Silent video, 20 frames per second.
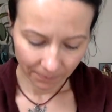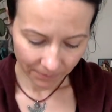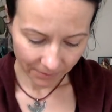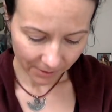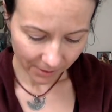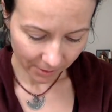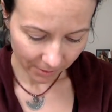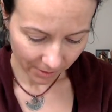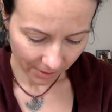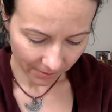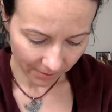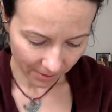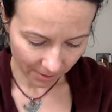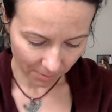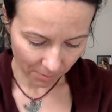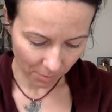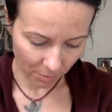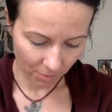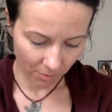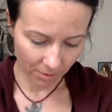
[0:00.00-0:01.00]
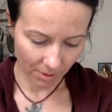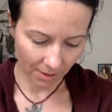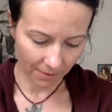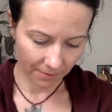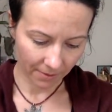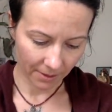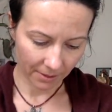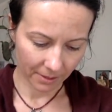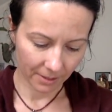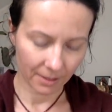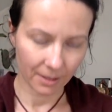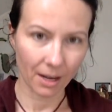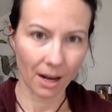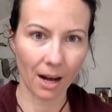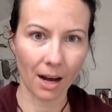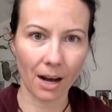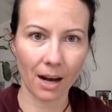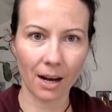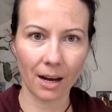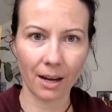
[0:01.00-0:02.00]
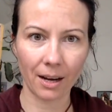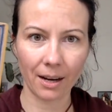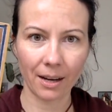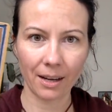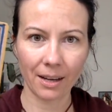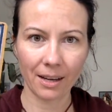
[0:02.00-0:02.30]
So then the Moon and the Star